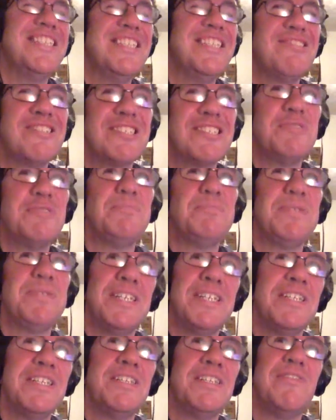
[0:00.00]
interested in
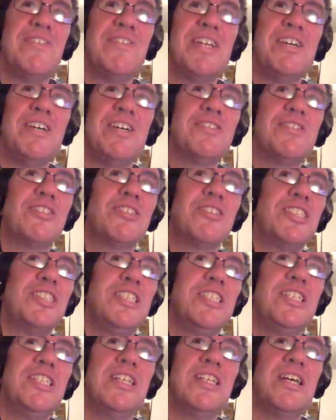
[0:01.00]
being in the videos. She
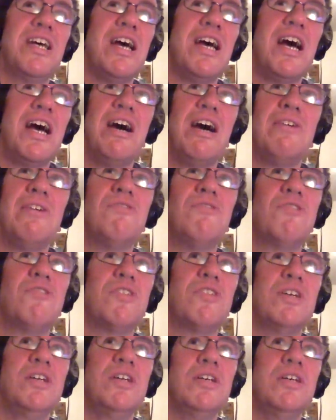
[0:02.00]
didn't have
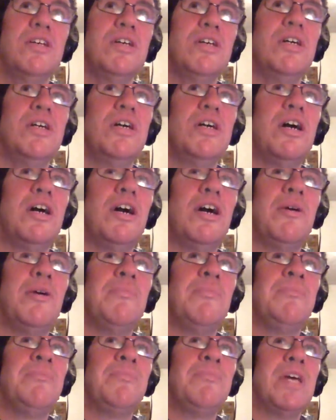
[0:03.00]

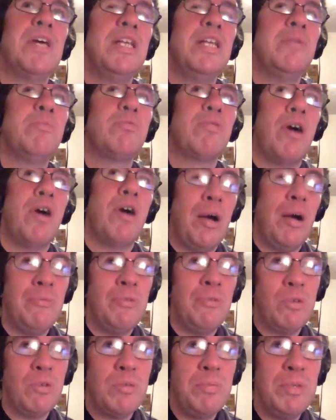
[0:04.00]
Any problems
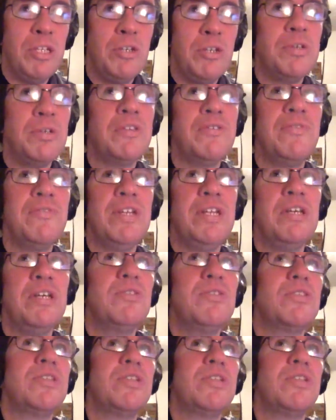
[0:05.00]
with me doing the videos?